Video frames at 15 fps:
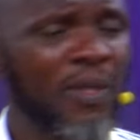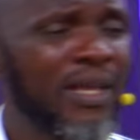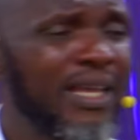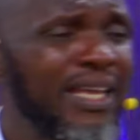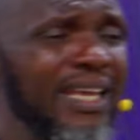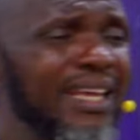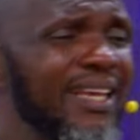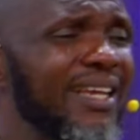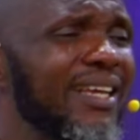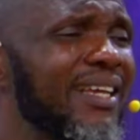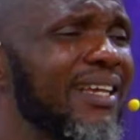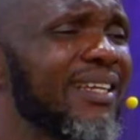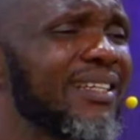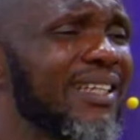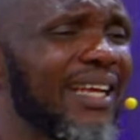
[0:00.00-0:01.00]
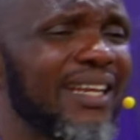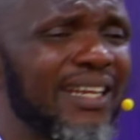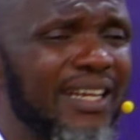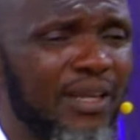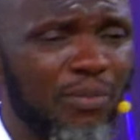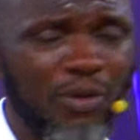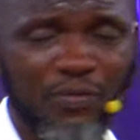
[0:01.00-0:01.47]
in the
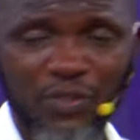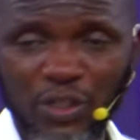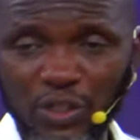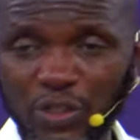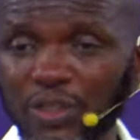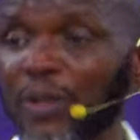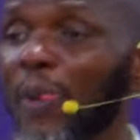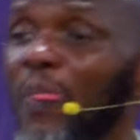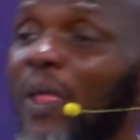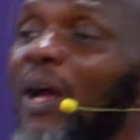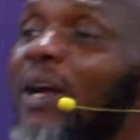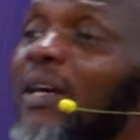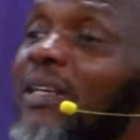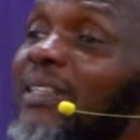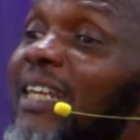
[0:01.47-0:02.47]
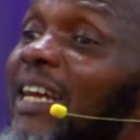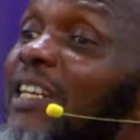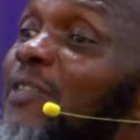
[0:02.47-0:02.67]
name of Jesus. Now, there is